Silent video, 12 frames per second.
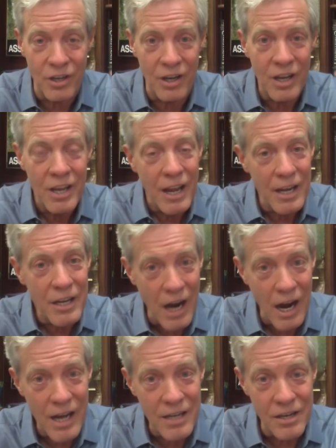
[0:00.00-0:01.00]
and
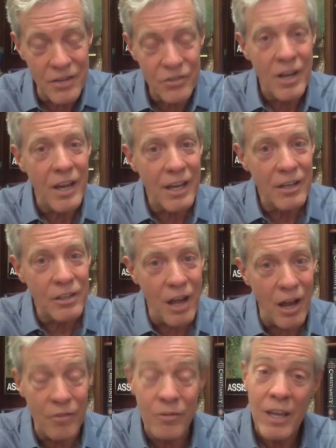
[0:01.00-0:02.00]
kindness and
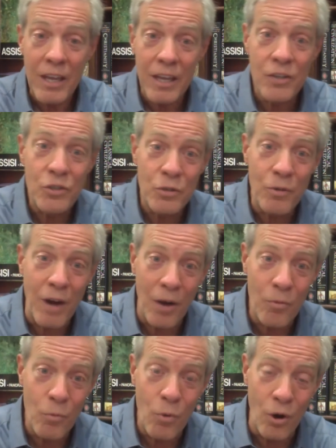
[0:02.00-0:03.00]
love into our
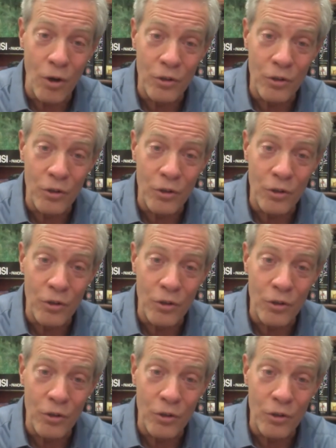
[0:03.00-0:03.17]
world.